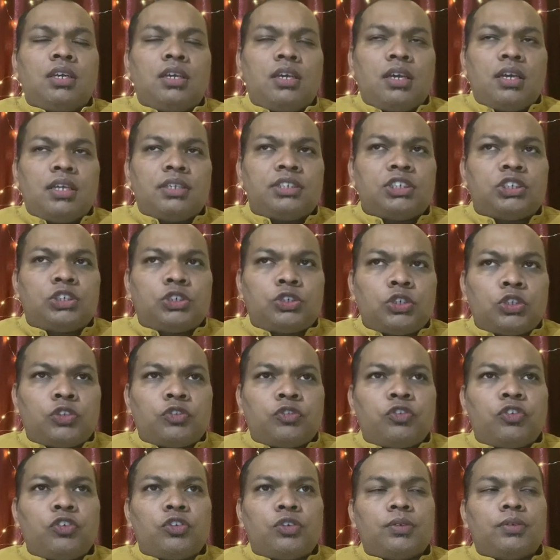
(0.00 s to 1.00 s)
is it
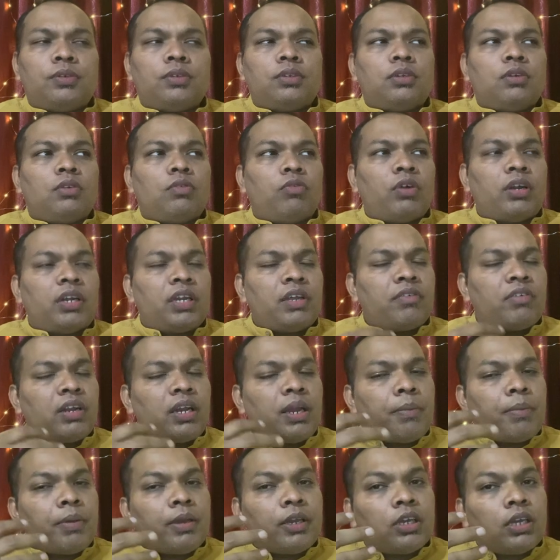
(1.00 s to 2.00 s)
truthful? Whatever
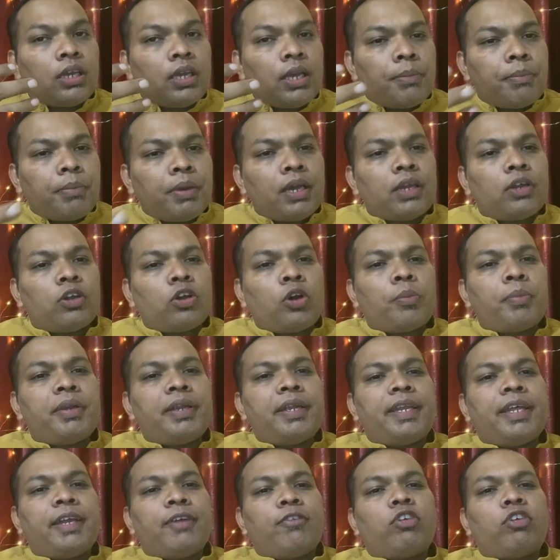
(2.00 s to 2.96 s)
am I commenting,